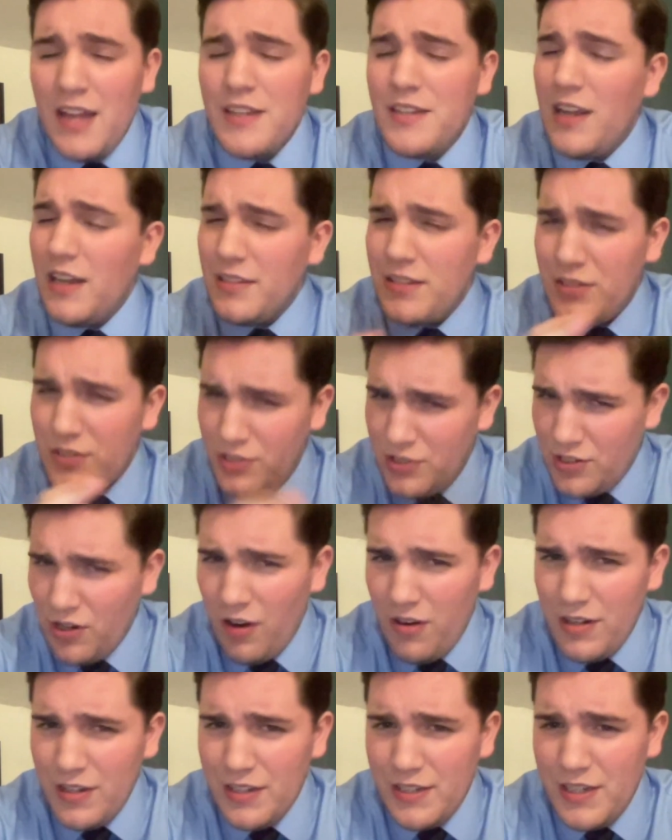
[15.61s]
not to
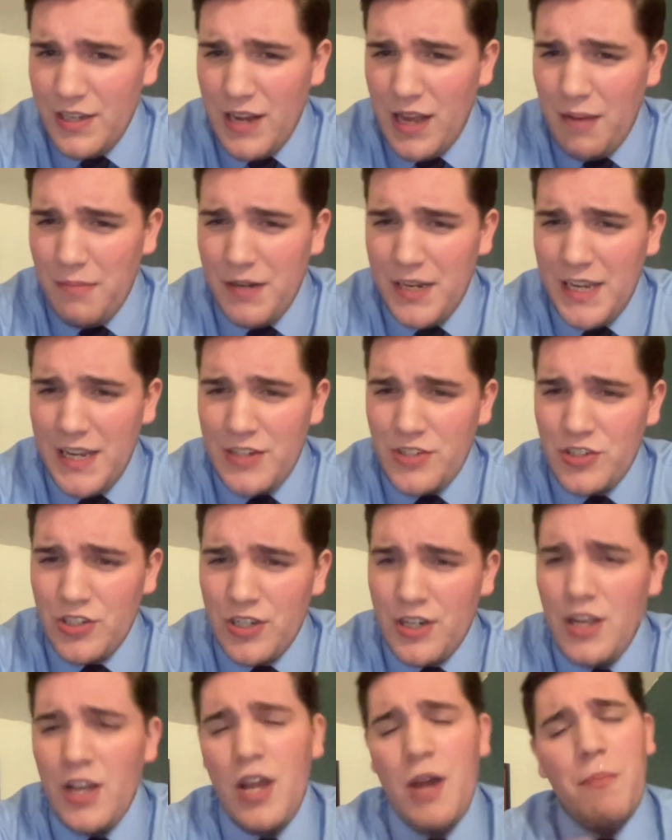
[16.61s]
start a
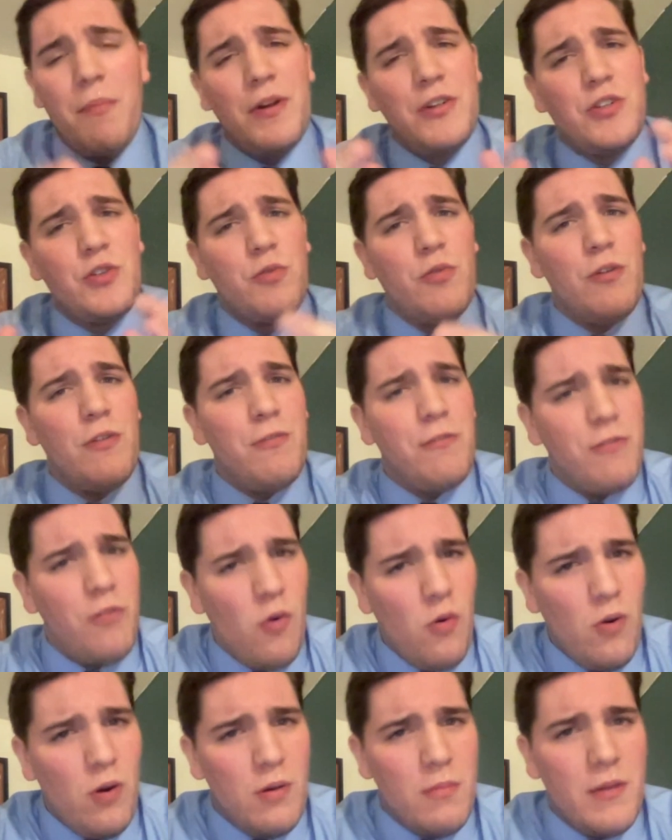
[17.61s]
denomination, but to
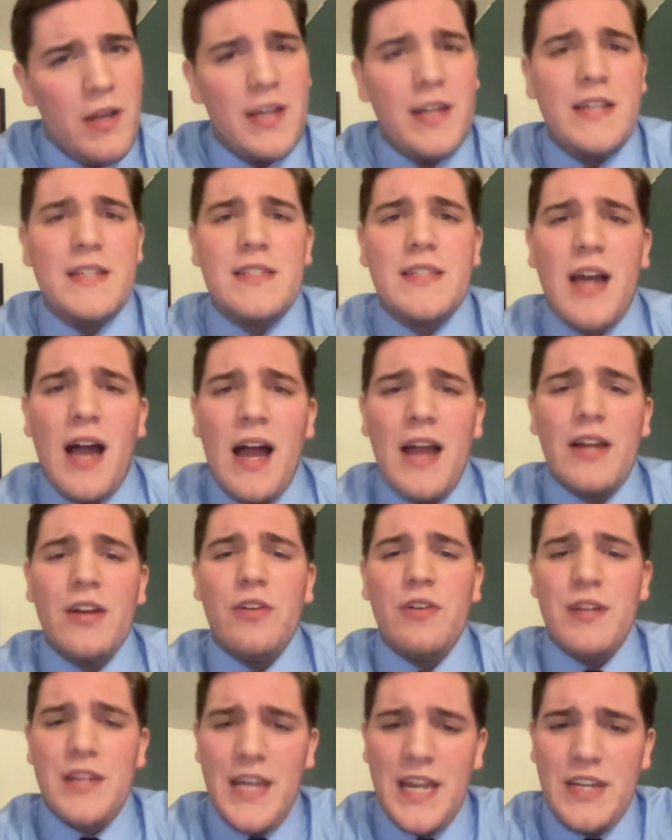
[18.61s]
reform an
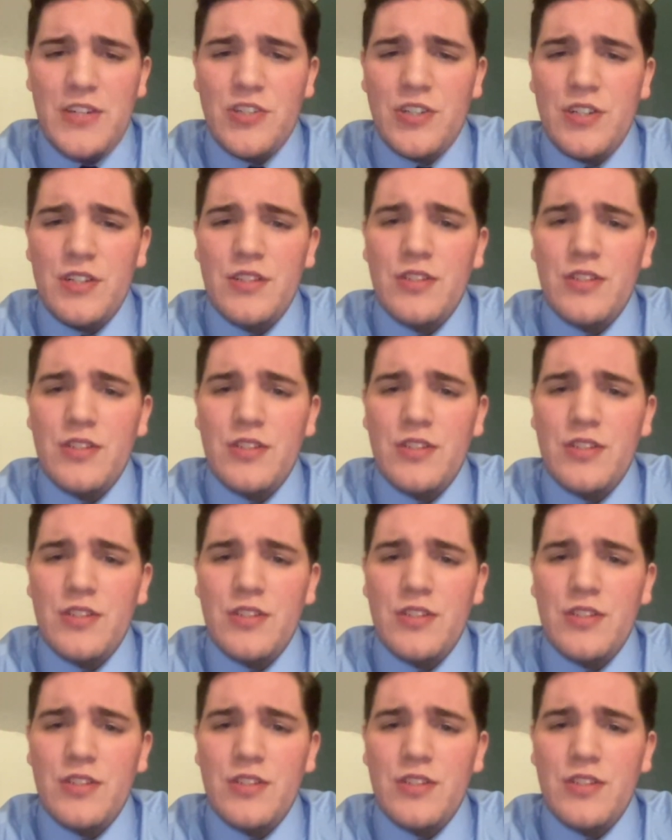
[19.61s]
entire nation's